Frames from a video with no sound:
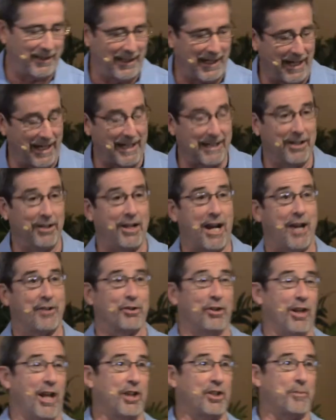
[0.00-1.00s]
Uh, you guys are
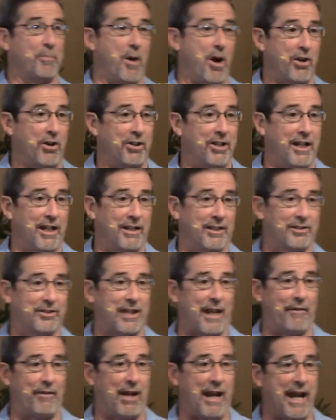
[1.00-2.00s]
a lot smarter than the
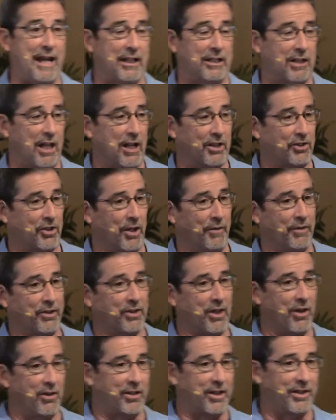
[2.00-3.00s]
seven, 8 o'clock service,
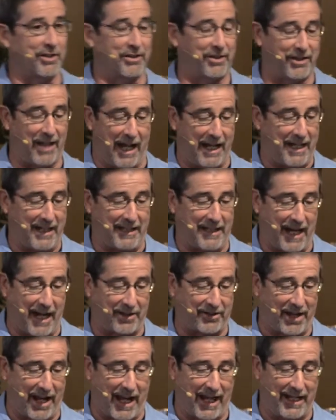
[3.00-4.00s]
though, because they didn't
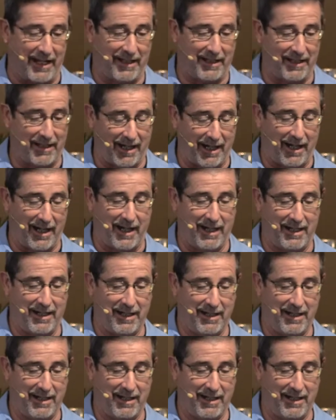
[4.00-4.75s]
catch that, all right?